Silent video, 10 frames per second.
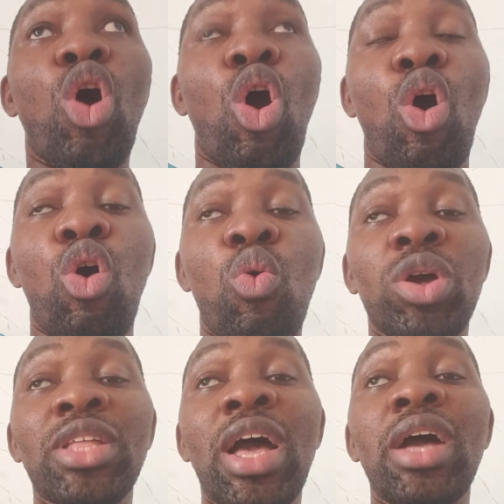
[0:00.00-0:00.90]
or
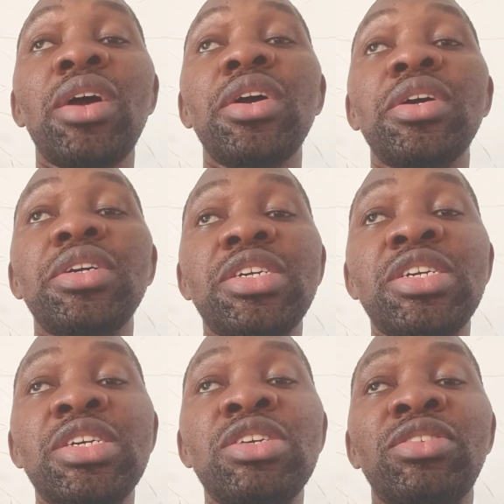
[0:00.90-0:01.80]
whether
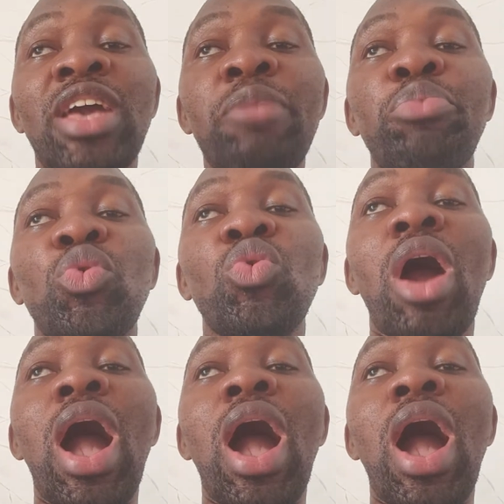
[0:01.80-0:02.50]
he is able